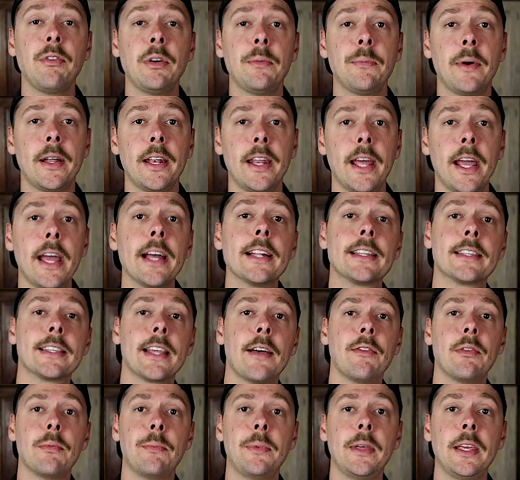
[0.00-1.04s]
every Monday at
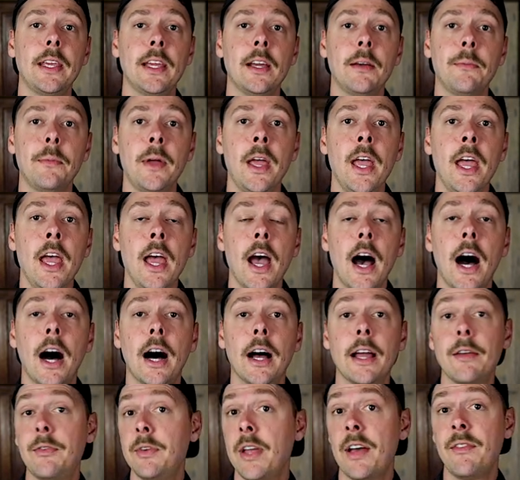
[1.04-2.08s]
seven P M
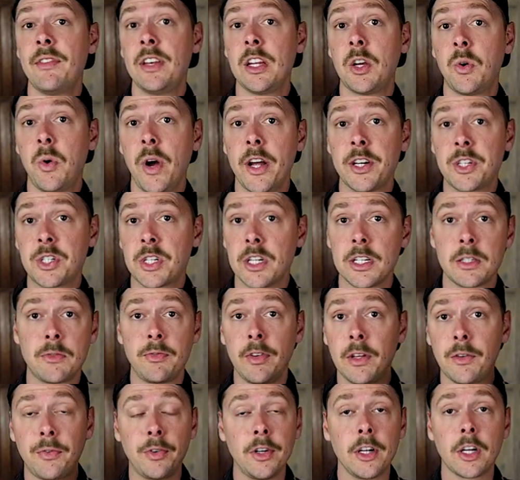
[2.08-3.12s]
Uh, if you have any questions,
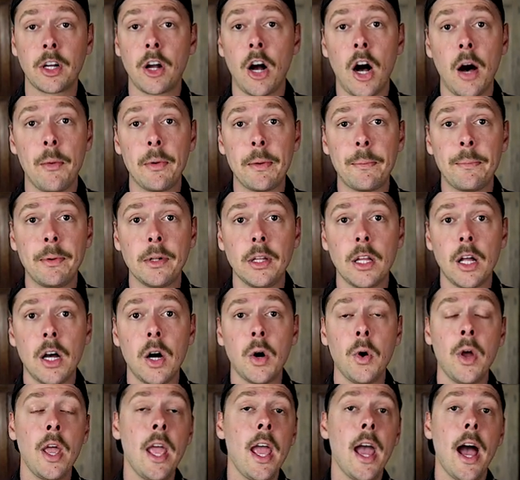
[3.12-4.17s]
feel free to comment
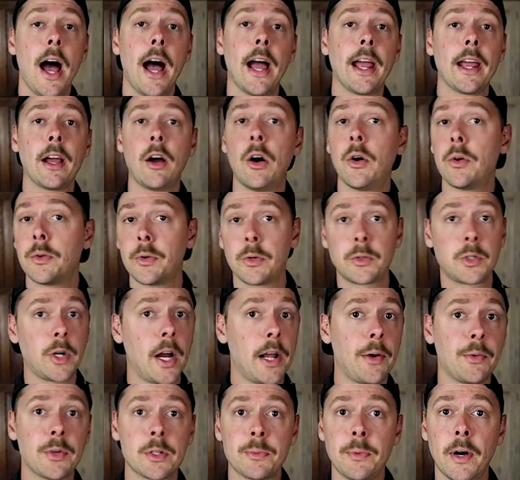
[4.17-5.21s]
below. I, I'll
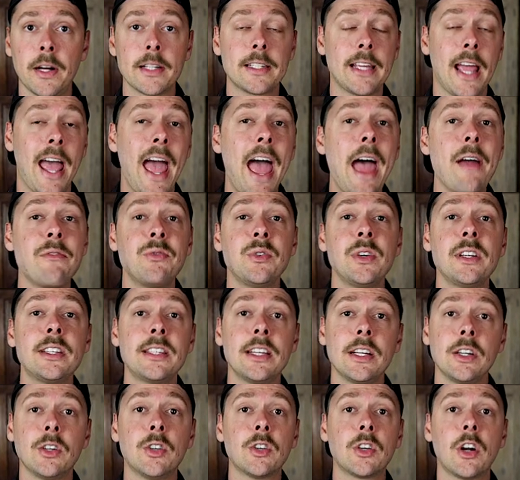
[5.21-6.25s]
try and respond to every
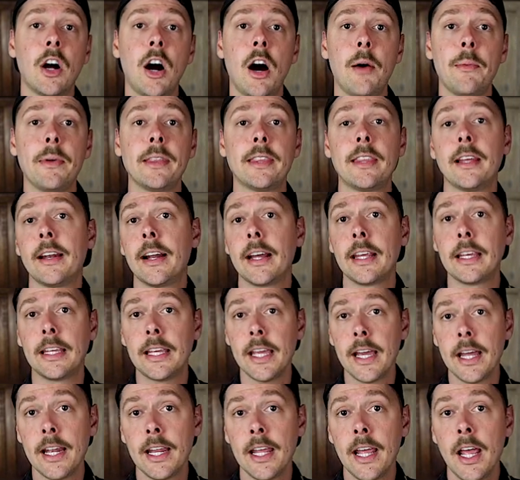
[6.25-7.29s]
single comment that I
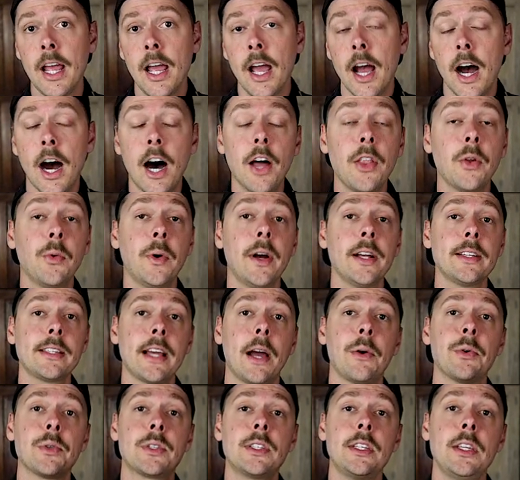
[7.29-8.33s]
get. Otherwise,
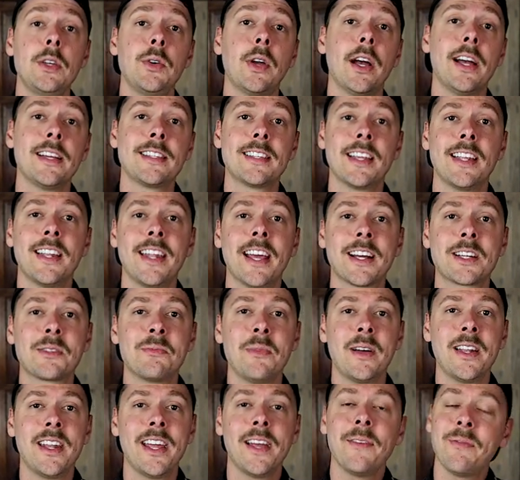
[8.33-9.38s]
I will see you guys next
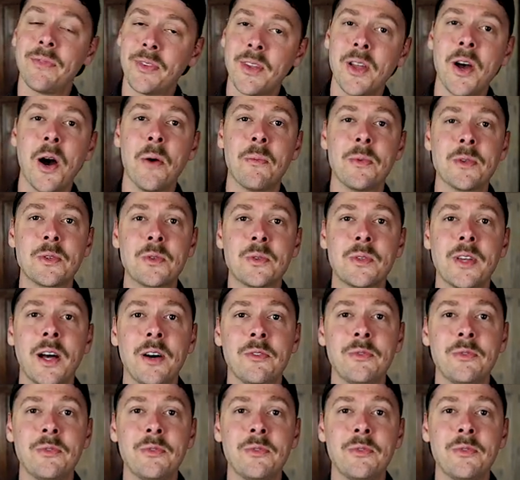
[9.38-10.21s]
Monday. Hope this was